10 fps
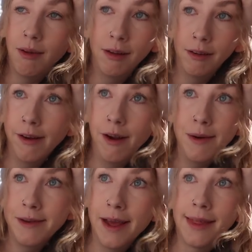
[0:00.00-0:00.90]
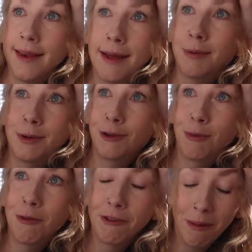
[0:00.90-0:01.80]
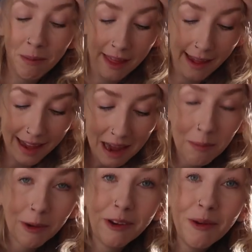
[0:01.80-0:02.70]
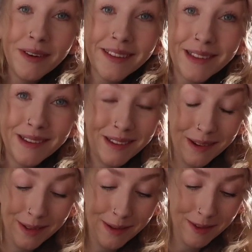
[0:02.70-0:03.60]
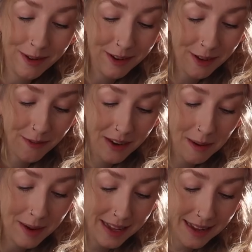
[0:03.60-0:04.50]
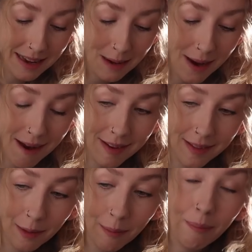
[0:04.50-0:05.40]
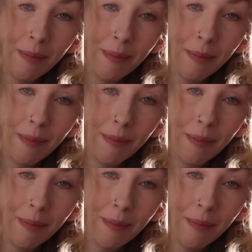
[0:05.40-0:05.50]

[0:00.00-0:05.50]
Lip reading: I don't know, a Death Leopard top or something, but I don't listen to them, so I just feel a bit silly wearing them.